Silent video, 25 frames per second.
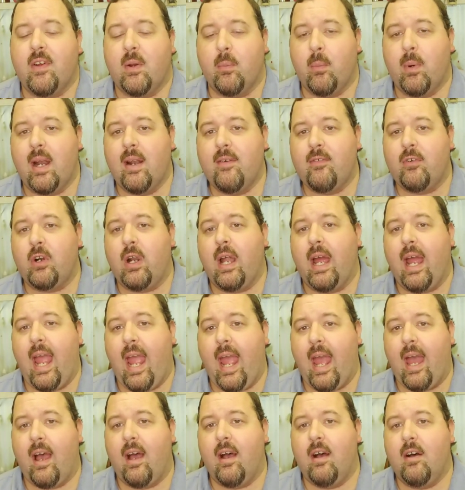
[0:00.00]
and whenever I
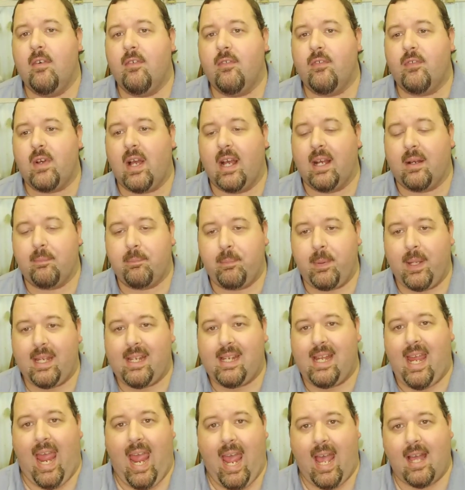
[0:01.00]
have a
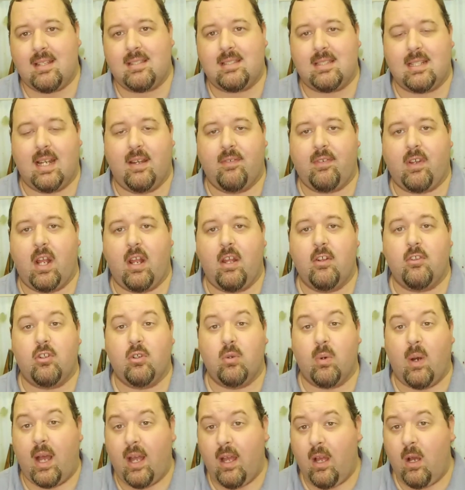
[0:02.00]
big cast that I've got to
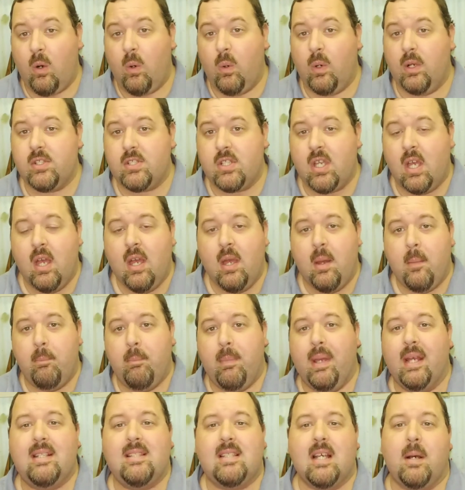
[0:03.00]
do, I always
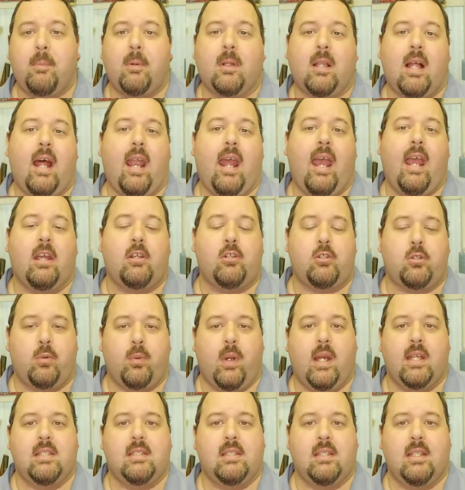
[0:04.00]
mix up a lot of extra
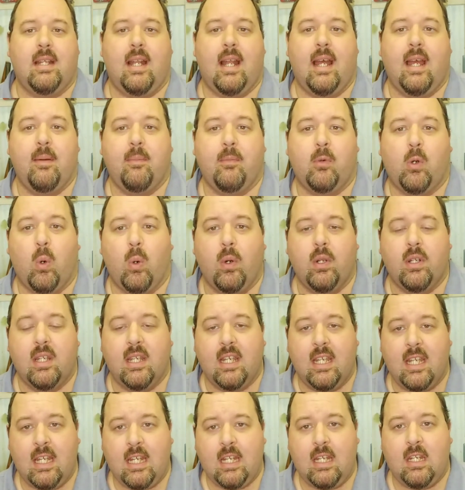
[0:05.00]
resin that I'm going to
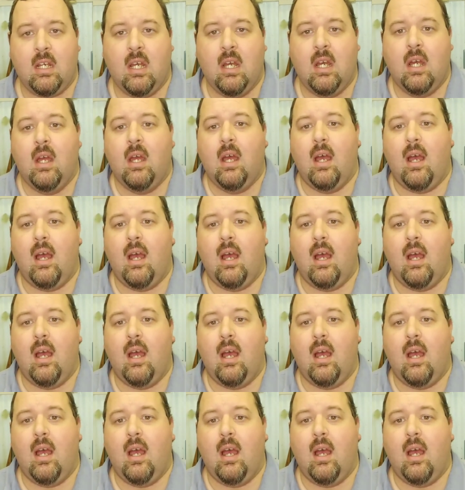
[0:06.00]
need.